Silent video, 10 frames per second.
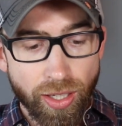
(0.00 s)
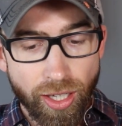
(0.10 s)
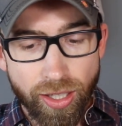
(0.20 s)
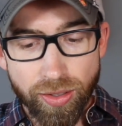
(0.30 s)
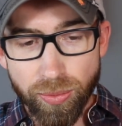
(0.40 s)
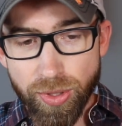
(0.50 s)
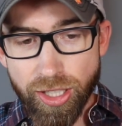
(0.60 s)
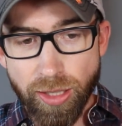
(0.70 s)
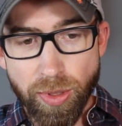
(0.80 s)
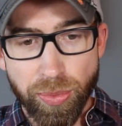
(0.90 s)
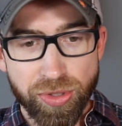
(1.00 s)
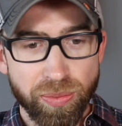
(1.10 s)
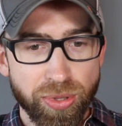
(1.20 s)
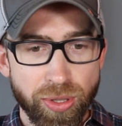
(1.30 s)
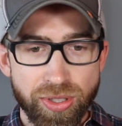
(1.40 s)
And we came up with
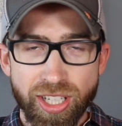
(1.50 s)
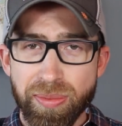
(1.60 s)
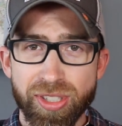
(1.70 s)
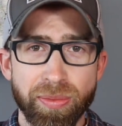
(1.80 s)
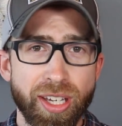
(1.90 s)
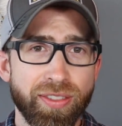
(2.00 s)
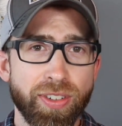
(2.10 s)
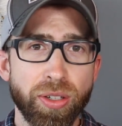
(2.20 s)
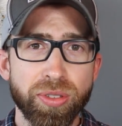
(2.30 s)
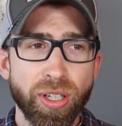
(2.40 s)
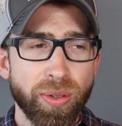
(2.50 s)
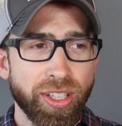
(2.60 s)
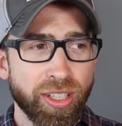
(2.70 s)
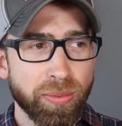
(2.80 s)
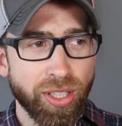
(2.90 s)
some prototypes. Some had Velcro
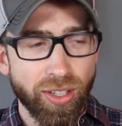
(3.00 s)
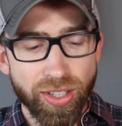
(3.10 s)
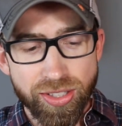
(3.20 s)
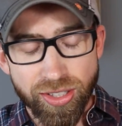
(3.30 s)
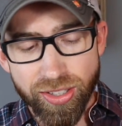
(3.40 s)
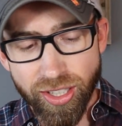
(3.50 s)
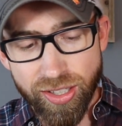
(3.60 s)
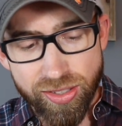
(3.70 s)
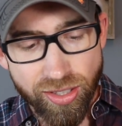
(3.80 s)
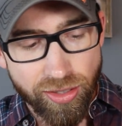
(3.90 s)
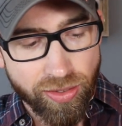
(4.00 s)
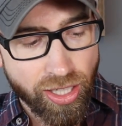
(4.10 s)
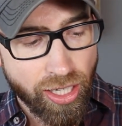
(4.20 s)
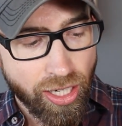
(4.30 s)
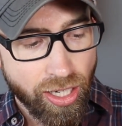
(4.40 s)
in them and all this other kind of stuff.
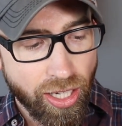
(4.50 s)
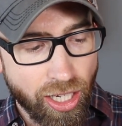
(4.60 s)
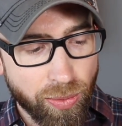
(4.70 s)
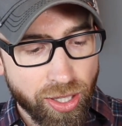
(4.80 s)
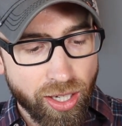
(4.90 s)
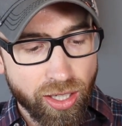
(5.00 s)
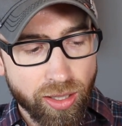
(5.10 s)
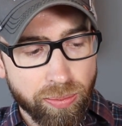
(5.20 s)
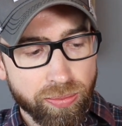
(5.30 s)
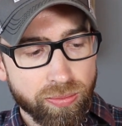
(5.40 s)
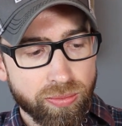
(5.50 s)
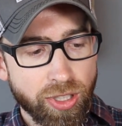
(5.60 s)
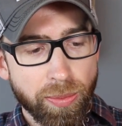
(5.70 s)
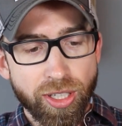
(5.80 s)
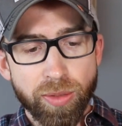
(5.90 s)
And we ended up
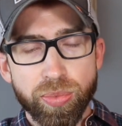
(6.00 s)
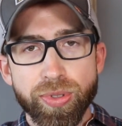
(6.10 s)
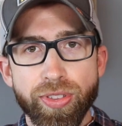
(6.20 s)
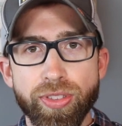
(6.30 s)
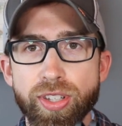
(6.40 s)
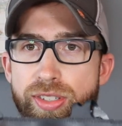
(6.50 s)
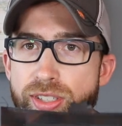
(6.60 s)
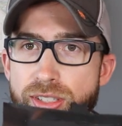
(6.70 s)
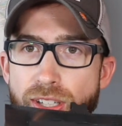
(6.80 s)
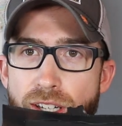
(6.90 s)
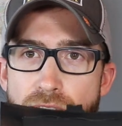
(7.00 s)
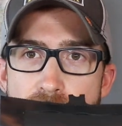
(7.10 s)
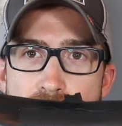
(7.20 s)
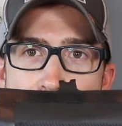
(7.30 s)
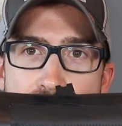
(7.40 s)
coming up with this design.
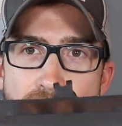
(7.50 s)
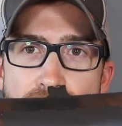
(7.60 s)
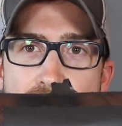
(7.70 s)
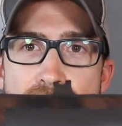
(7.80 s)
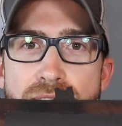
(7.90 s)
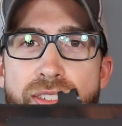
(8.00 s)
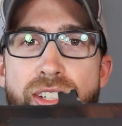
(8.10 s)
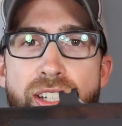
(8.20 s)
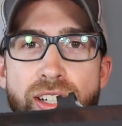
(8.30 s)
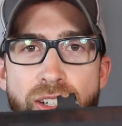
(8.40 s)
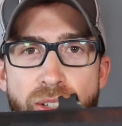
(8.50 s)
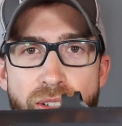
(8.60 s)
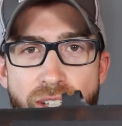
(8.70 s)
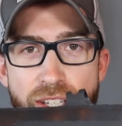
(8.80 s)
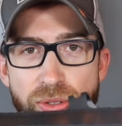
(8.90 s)
So this
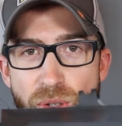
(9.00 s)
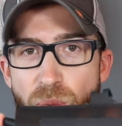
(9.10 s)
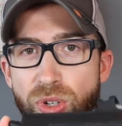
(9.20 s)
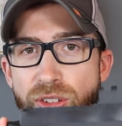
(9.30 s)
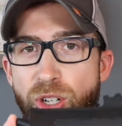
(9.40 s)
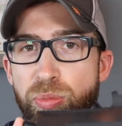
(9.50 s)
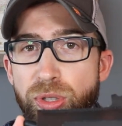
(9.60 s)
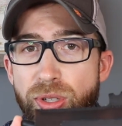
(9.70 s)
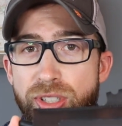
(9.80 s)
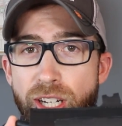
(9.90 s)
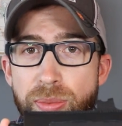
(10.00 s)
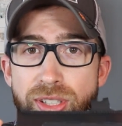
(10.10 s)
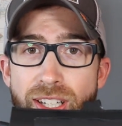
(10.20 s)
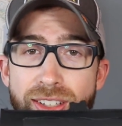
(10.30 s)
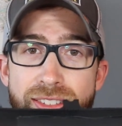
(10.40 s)
is one of our
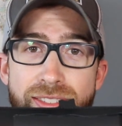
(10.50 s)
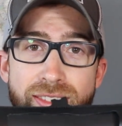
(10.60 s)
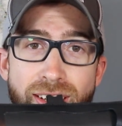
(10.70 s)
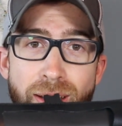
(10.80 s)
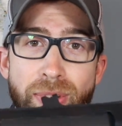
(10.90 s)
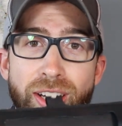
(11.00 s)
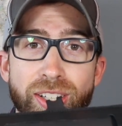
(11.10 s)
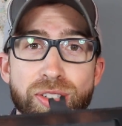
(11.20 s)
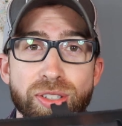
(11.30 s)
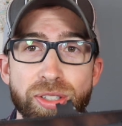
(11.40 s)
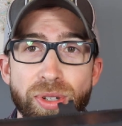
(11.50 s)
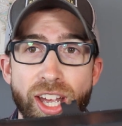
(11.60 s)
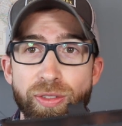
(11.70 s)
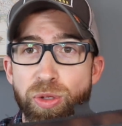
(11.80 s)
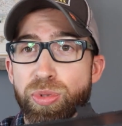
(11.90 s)
prototypes. Now, I'm not going to show you
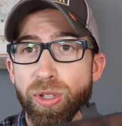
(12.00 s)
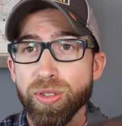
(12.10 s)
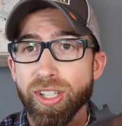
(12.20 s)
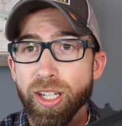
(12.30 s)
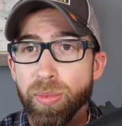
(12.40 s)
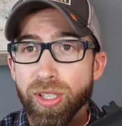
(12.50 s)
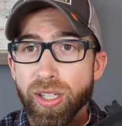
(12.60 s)
every prototype.